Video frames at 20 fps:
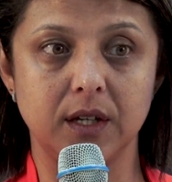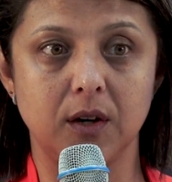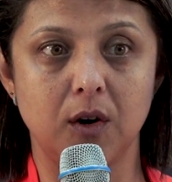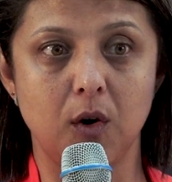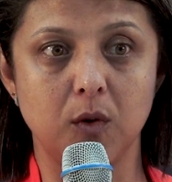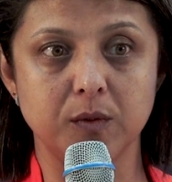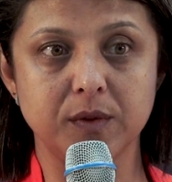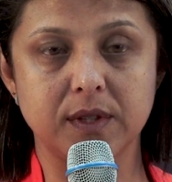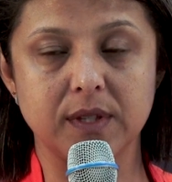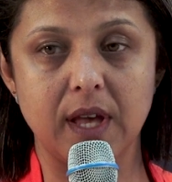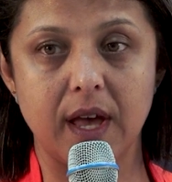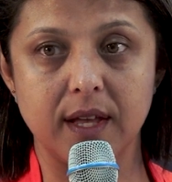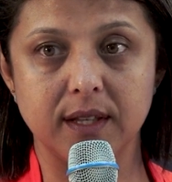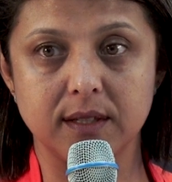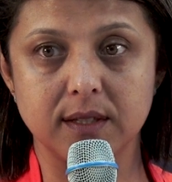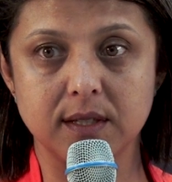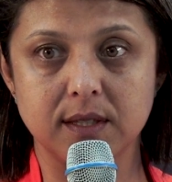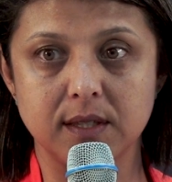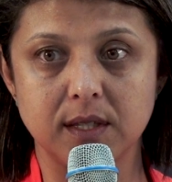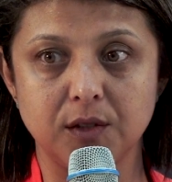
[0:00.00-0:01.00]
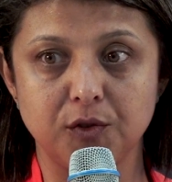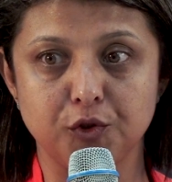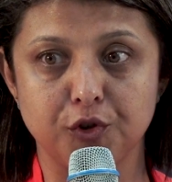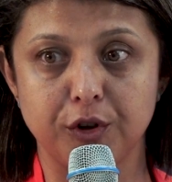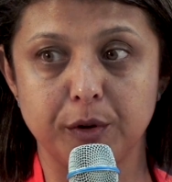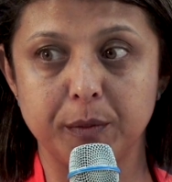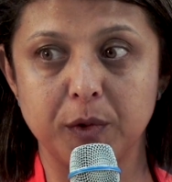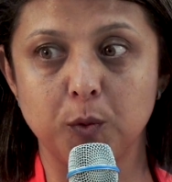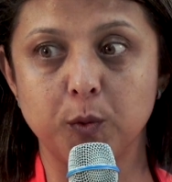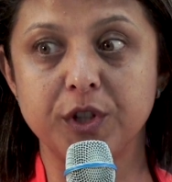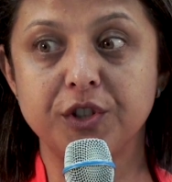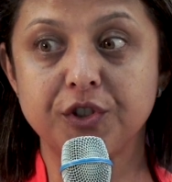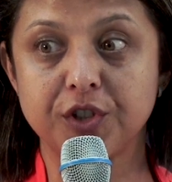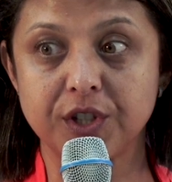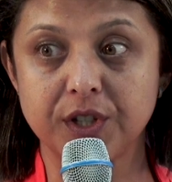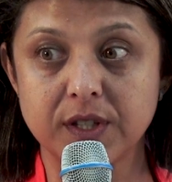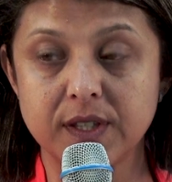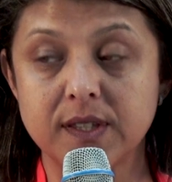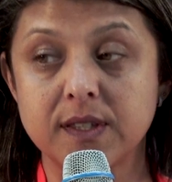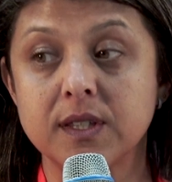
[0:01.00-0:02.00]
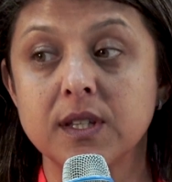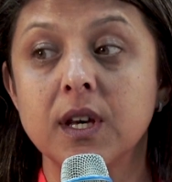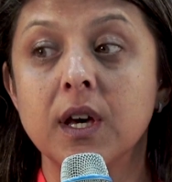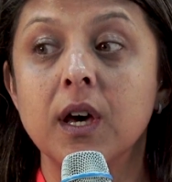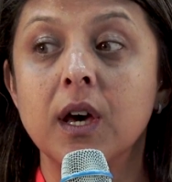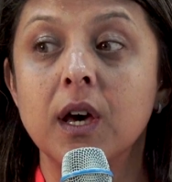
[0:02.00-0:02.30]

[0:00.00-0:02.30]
onset syndrome, which is